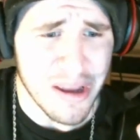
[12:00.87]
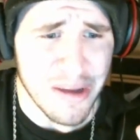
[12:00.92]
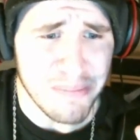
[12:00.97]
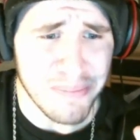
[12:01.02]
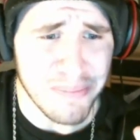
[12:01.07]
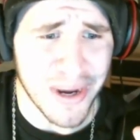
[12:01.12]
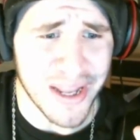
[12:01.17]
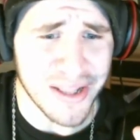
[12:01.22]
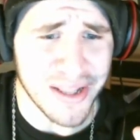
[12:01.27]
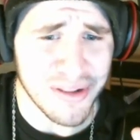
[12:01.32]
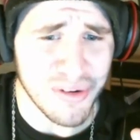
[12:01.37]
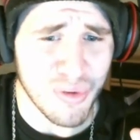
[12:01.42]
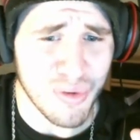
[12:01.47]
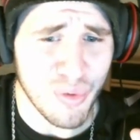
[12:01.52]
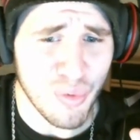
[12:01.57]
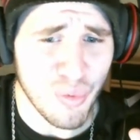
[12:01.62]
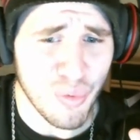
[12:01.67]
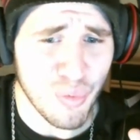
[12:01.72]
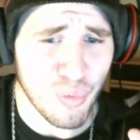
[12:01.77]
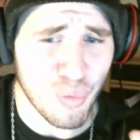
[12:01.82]
but
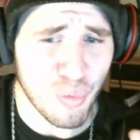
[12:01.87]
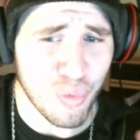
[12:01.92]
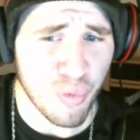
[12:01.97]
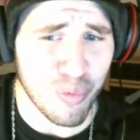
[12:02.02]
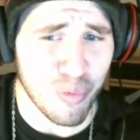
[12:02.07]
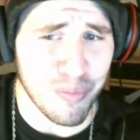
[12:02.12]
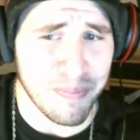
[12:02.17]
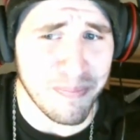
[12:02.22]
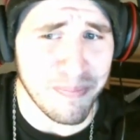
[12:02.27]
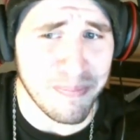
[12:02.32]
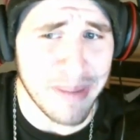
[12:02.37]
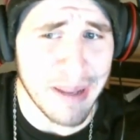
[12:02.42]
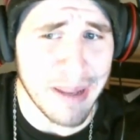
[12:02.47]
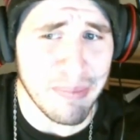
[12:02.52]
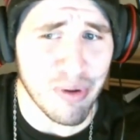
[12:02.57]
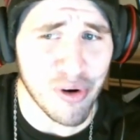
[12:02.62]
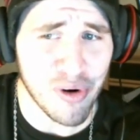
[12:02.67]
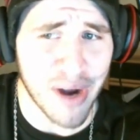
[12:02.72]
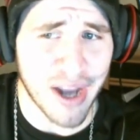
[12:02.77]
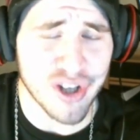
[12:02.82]

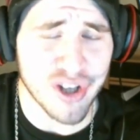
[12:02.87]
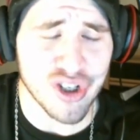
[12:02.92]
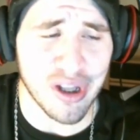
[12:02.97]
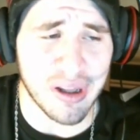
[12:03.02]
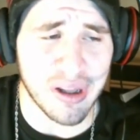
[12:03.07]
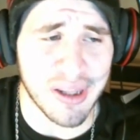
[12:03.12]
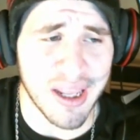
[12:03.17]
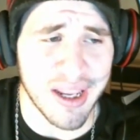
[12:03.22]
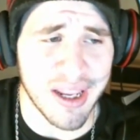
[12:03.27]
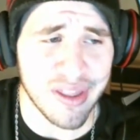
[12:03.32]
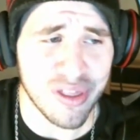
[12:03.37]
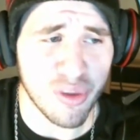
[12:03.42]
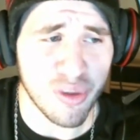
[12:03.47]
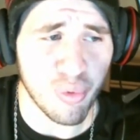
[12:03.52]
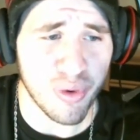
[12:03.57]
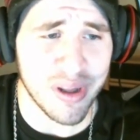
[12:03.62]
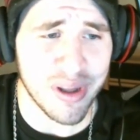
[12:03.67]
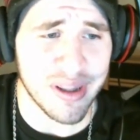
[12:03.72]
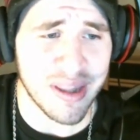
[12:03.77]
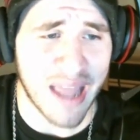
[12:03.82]
people are actually saying
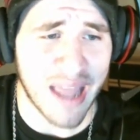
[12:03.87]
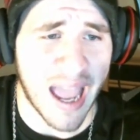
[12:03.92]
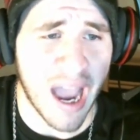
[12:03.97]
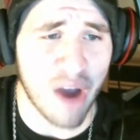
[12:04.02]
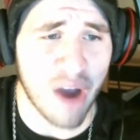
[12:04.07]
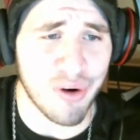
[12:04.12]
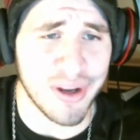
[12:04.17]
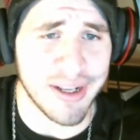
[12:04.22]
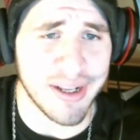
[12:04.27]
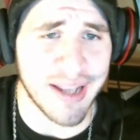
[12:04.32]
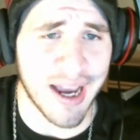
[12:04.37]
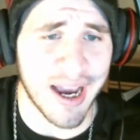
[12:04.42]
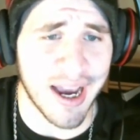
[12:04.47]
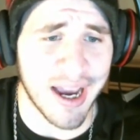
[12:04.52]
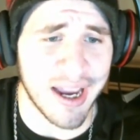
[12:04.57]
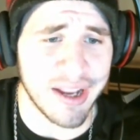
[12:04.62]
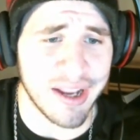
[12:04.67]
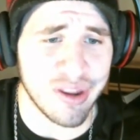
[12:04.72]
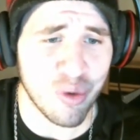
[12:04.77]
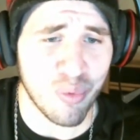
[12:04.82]
how he
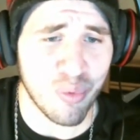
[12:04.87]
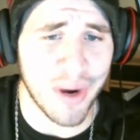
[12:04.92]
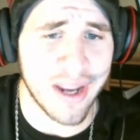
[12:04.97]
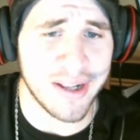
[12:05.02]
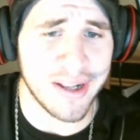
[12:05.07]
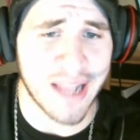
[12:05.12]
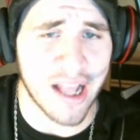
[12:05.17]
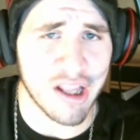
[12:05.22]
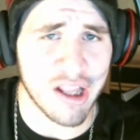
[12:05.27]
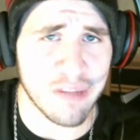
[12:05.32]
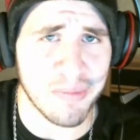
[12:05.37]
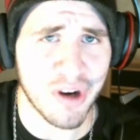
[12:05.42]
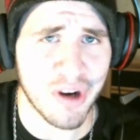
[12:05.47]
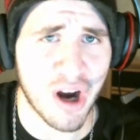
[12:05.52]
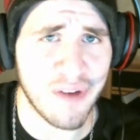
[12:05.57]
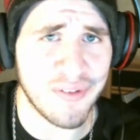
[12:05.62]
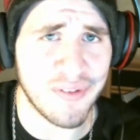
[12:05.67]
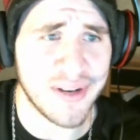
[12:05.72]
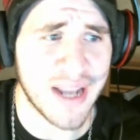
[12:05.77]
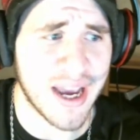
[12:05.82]
died, the way Dallas
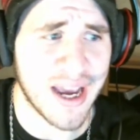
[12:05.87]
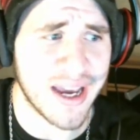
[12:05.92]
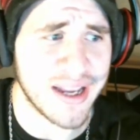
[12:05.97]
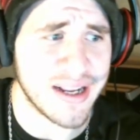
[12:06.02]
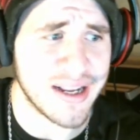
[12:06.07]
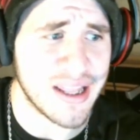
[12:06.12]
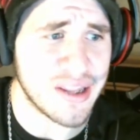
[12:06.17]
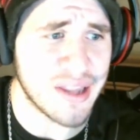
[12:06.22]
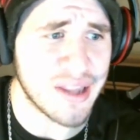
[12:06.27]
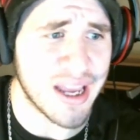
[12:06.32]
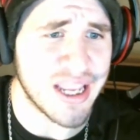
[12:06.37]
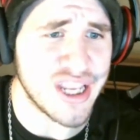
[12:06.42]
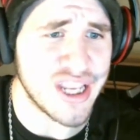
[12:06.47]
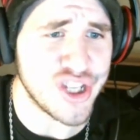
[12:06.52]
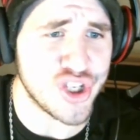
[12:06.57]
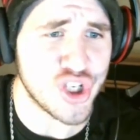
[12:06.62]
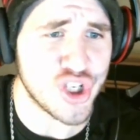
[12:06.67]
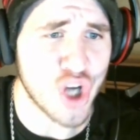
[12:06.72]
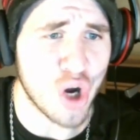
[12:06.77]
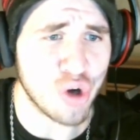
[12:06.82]
McCarver died, is that he
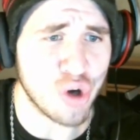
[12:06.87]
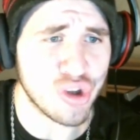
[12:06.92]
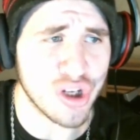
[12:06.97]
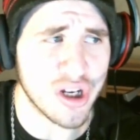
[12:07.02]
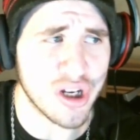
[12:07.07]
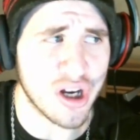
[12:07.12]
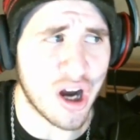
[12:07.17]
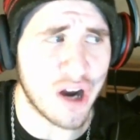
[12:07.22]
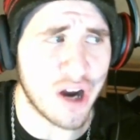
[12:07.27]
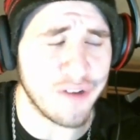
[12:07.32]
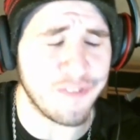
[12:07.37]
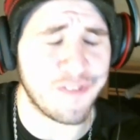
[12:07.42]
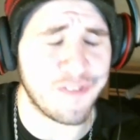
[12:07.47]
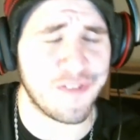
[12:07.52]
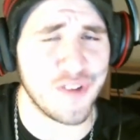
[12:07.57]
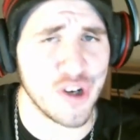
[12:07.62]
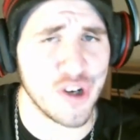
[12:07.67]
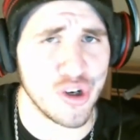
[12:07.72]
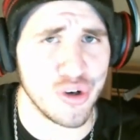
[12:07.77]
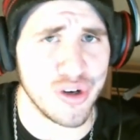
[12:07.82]
choked on
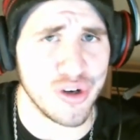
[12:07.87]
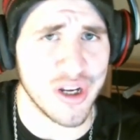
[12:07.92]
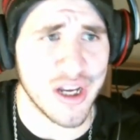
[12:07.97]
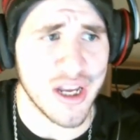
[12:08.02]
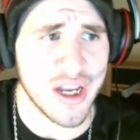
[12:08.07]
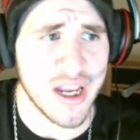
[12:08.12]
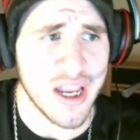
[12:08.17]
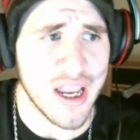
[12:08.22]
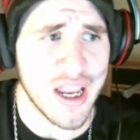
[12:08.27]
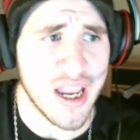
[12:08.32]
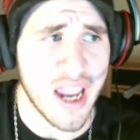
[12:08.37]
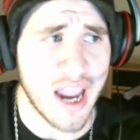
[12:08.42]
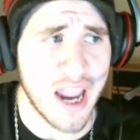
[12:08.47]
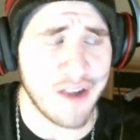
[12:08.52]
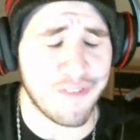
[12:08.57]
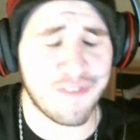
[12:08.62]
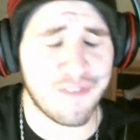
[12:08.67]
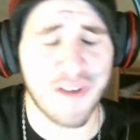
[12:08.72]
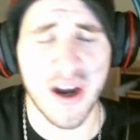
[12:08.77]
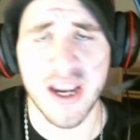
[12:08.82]
food and
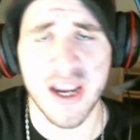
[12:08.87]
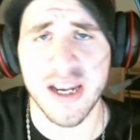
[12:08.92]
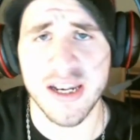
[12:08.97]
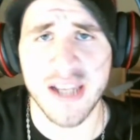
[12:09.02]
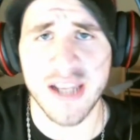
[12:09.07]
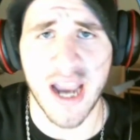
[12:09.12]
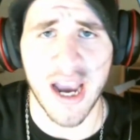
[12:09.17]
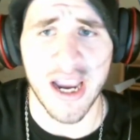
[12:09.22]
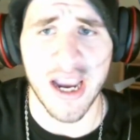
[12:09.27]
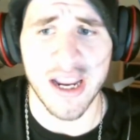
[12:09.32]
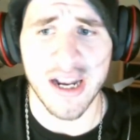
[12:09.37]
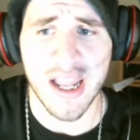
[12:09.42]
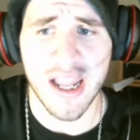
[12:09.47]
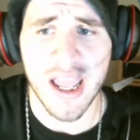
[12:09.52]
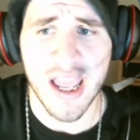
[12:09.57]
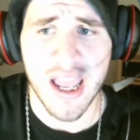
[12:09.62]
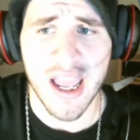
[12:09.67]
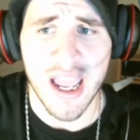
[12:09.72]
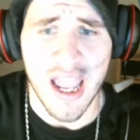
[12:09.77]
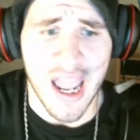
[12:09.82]
fucking died.
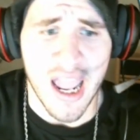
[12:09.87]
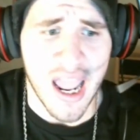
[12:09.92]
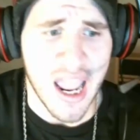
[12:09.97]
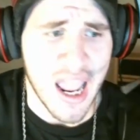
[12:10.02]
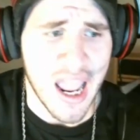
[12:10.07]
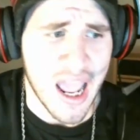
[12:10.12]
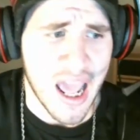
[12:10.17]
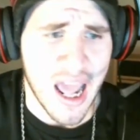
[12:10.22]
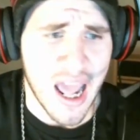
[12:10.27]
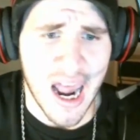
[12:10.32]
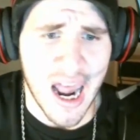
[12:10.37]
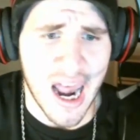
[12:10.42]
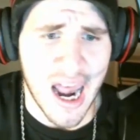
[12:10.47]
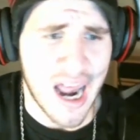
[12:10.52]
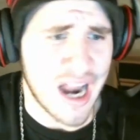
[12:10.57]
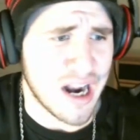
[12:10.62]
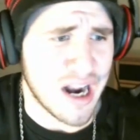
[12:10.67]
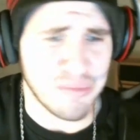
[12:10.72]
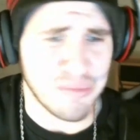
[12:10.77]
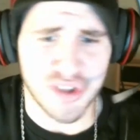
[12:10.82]

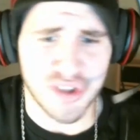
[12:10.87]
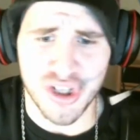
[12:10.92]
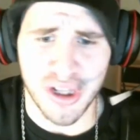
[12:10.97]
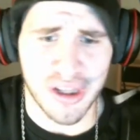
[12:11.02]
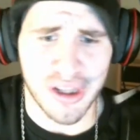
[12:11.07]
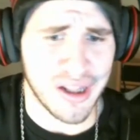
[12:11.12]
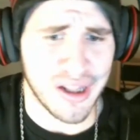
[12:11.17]
And I'm just